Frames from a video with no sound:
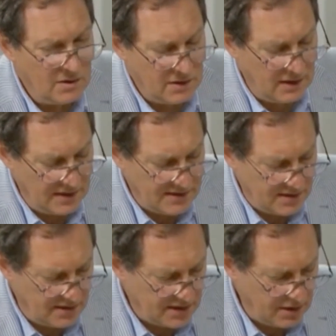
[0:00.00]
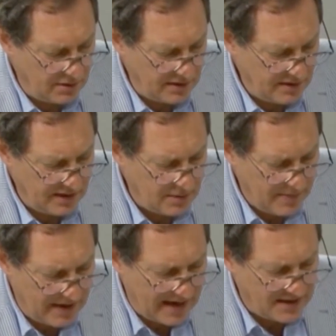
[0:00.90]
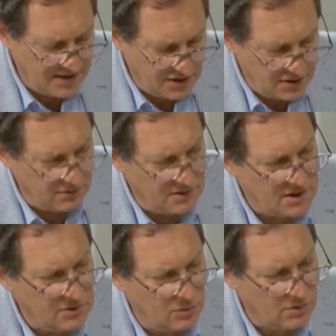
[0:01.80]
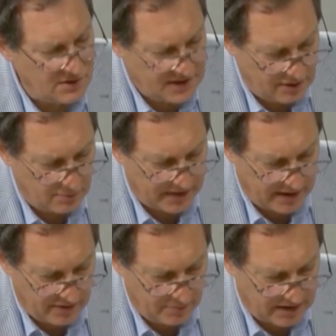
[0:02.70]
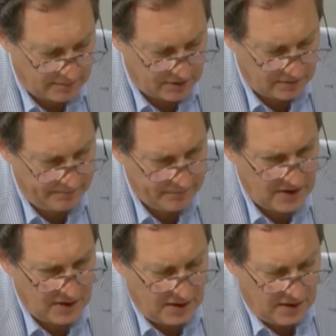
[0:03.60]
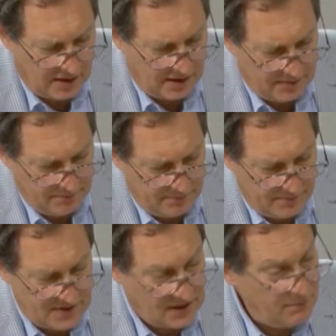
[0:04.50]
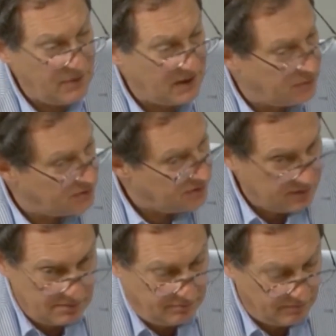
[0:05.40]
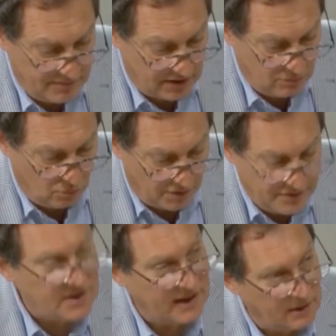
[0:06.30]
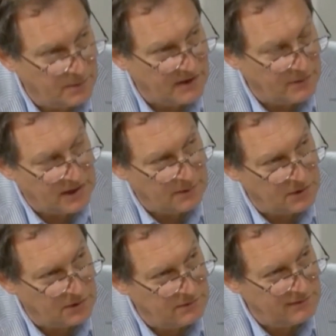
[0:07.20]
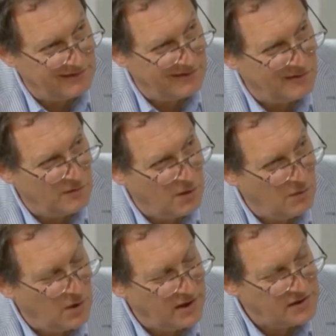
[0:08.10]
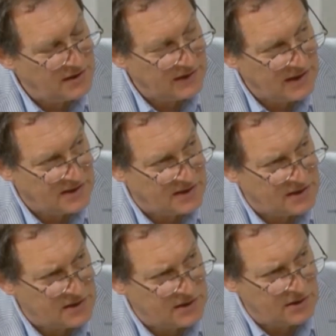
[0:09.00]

Okay, let's go on and think about attitudes towards helping other people. Some people don't want to help other people. Why do you think that is?